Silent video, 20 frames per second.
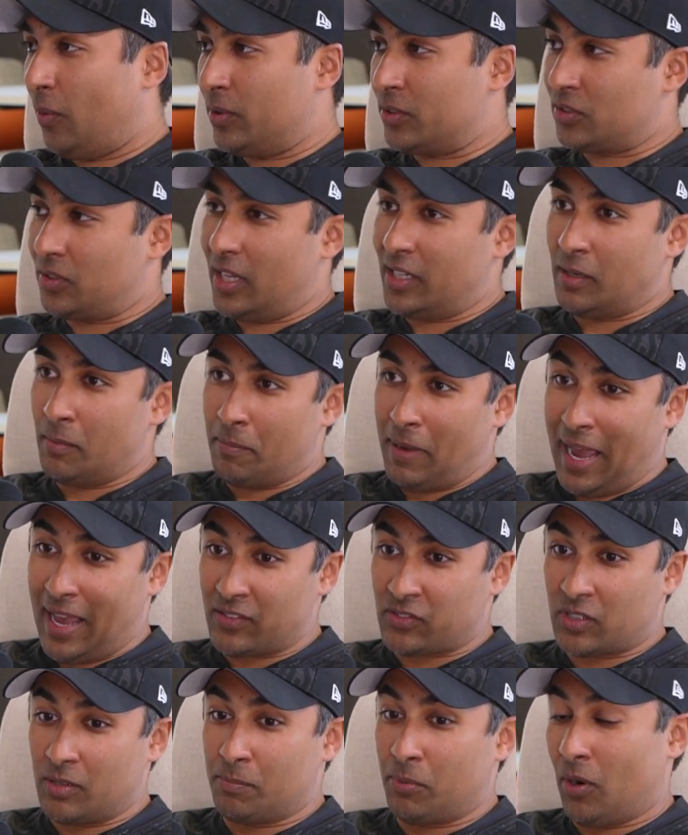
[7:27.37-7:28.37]
which led to
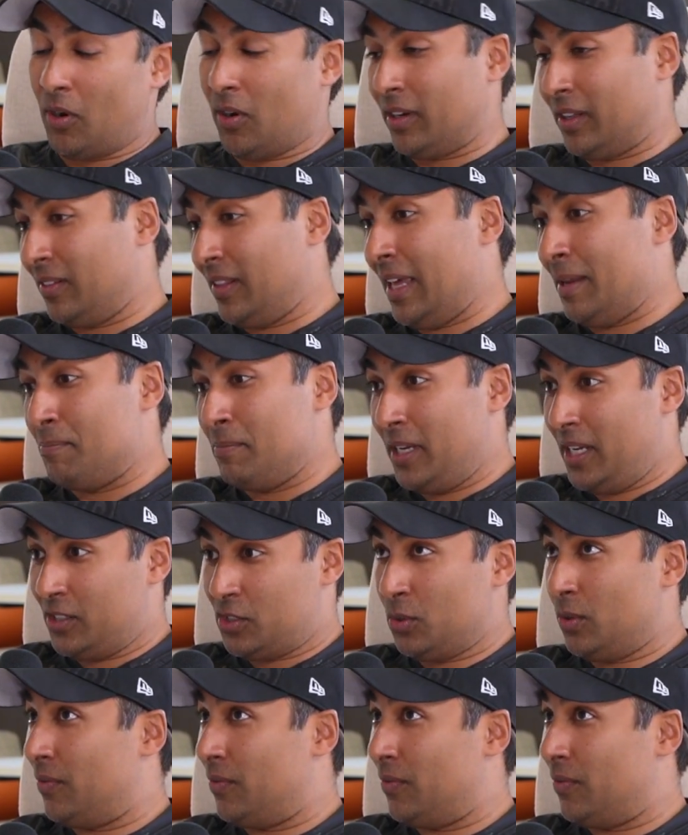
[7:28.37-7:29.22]
basketball, and it led me to